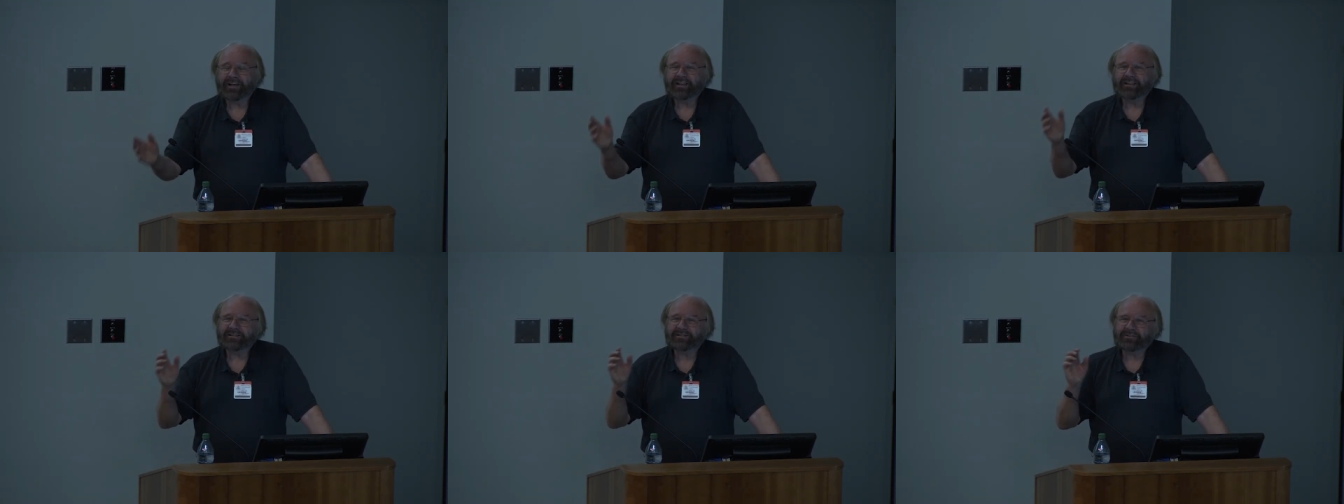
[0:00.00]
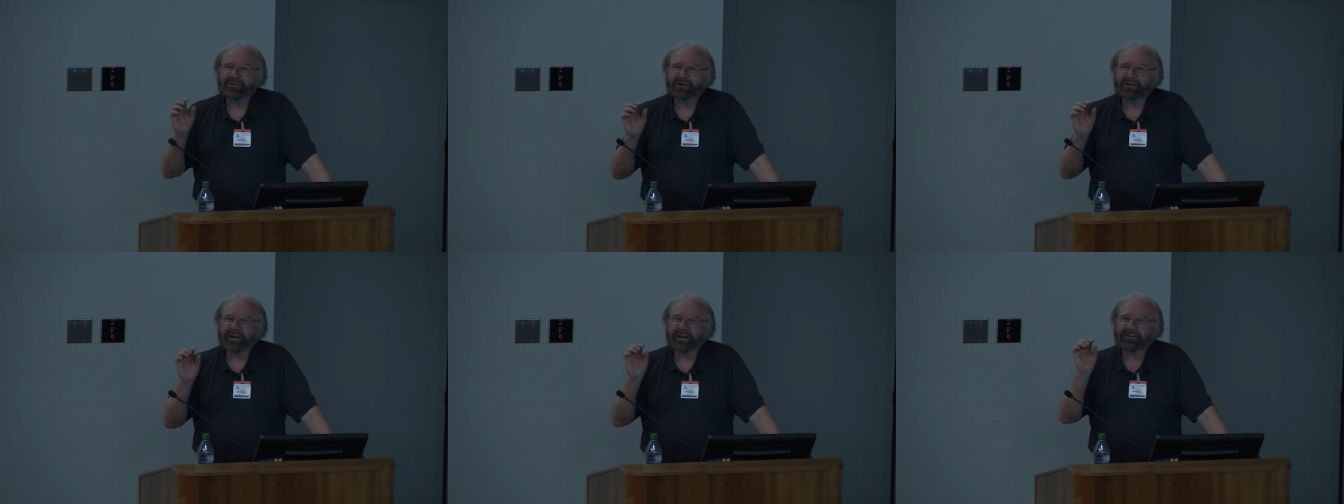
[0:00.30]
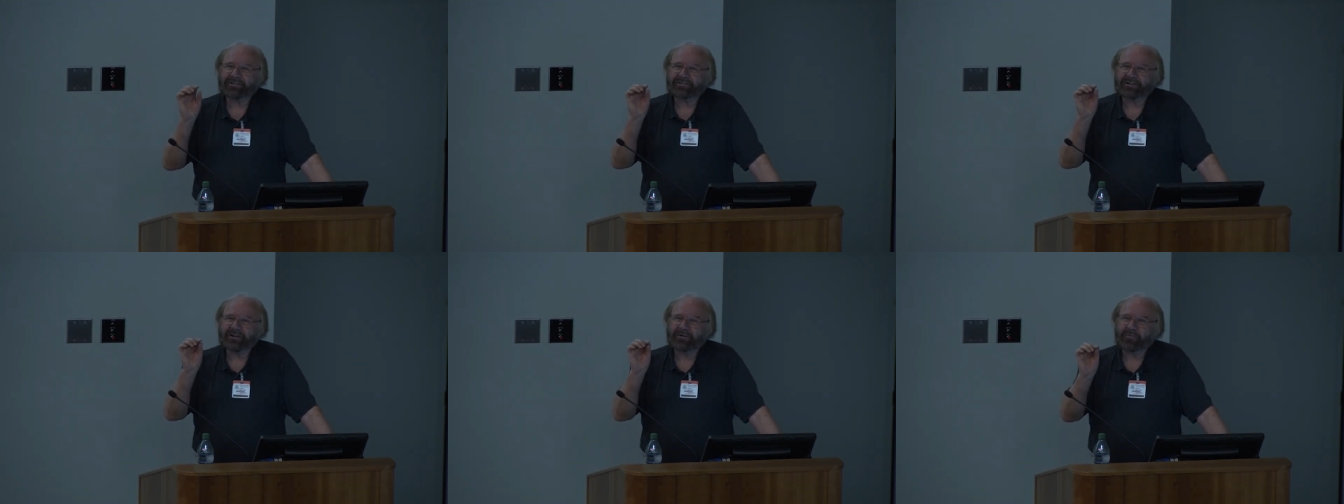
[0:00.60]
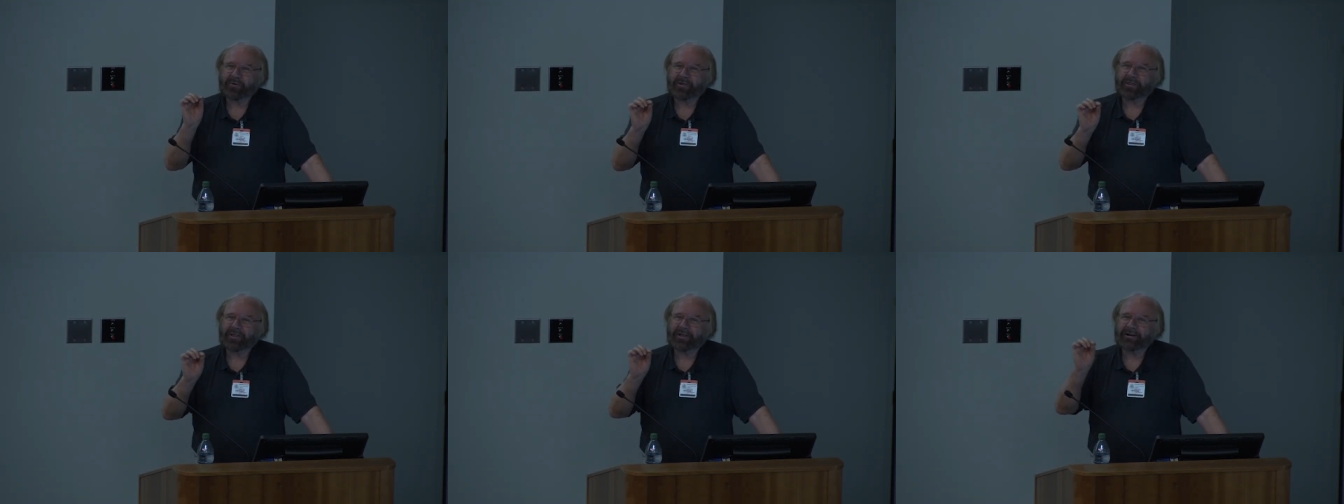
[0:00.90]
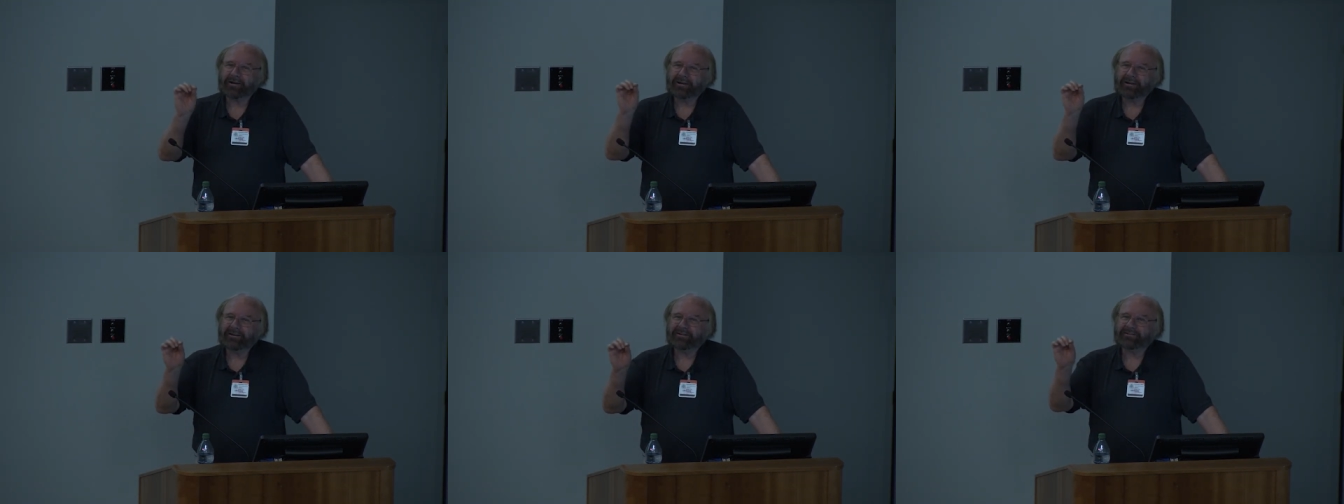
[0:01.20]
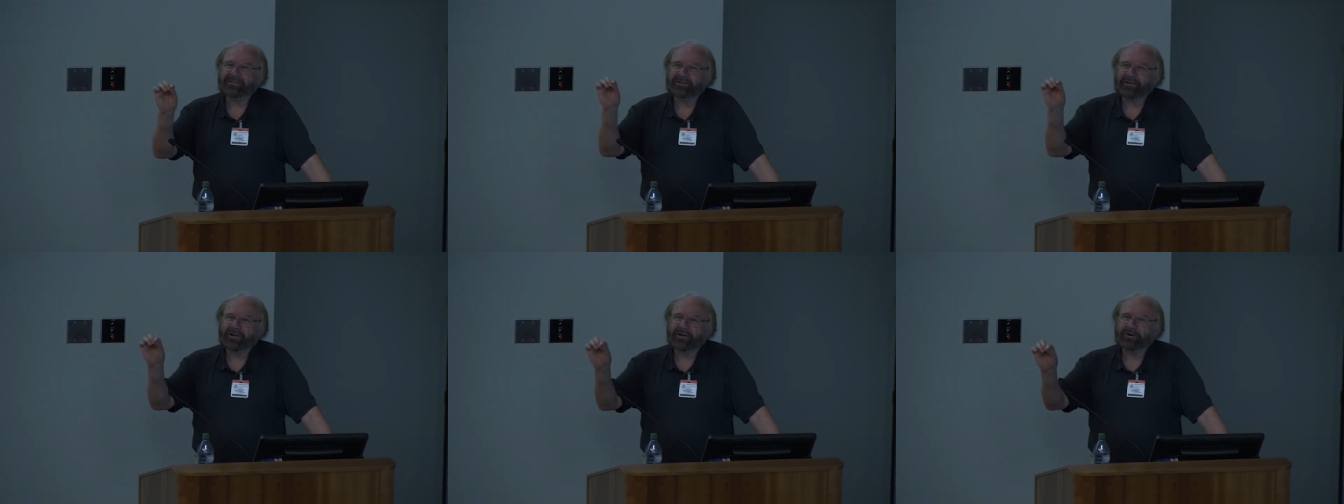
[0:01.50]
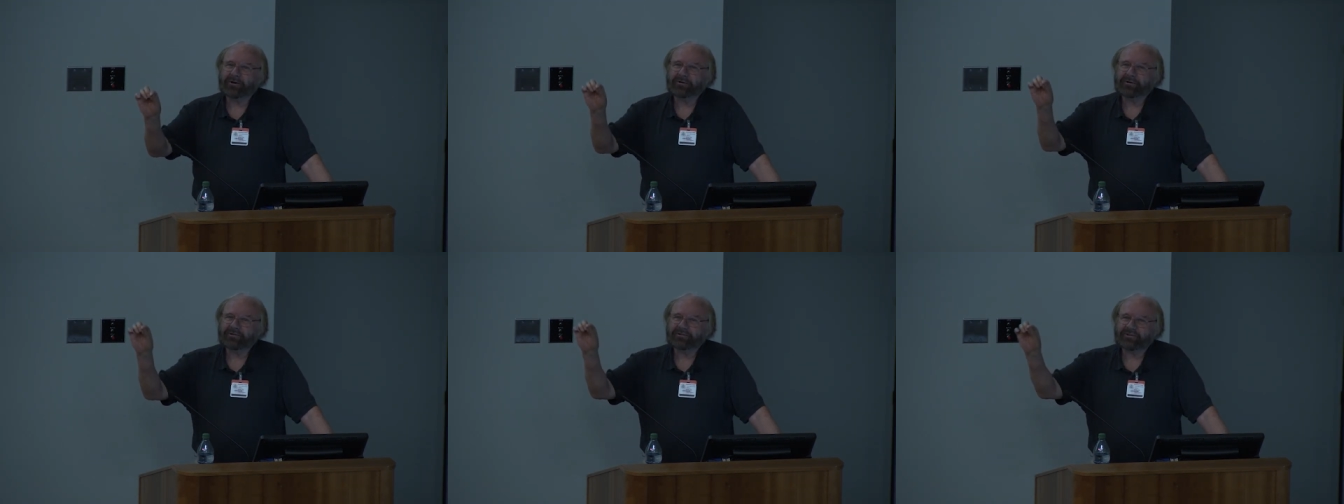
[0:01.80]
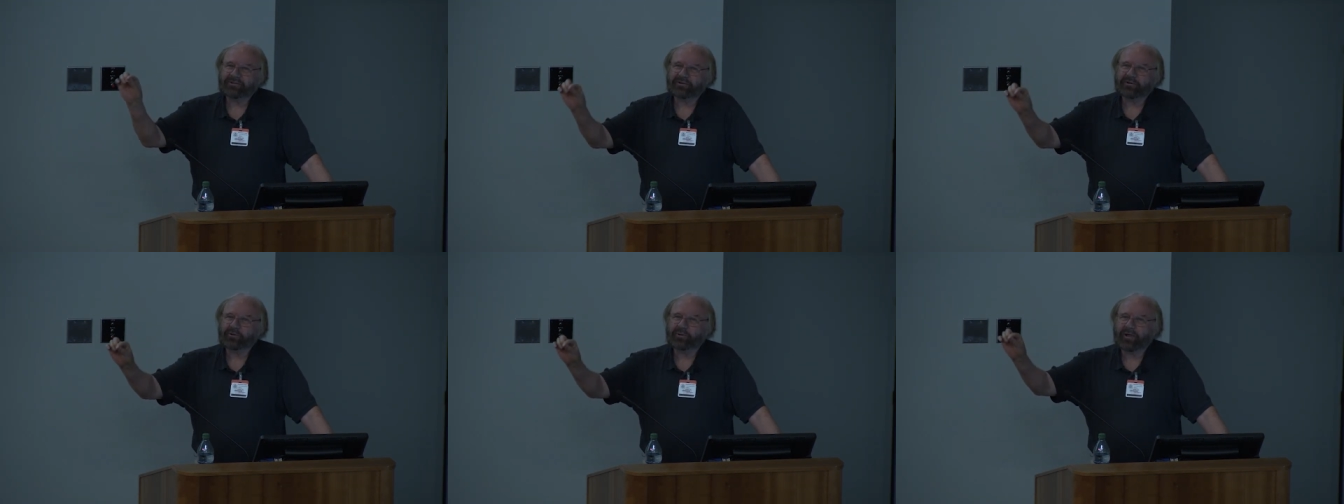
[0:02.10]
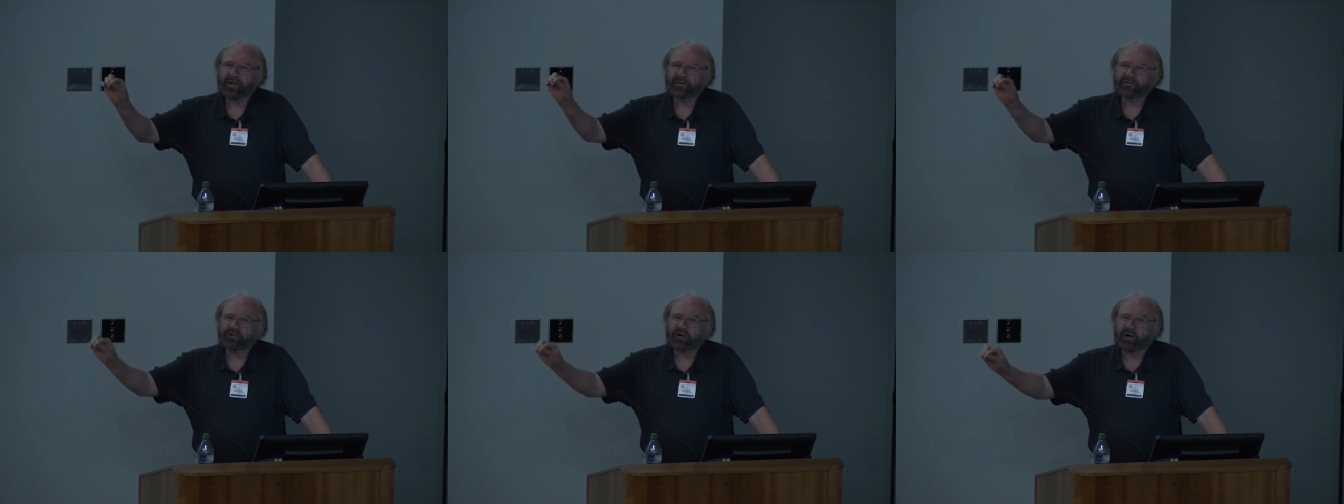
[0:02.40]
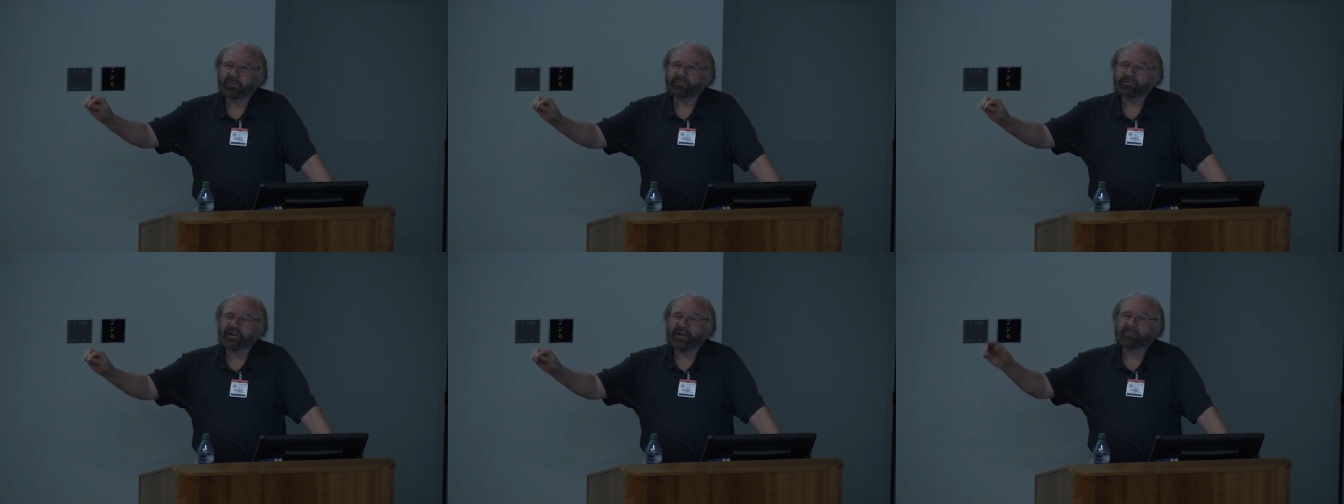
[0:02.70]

is not actually what they need to know to do their jobs.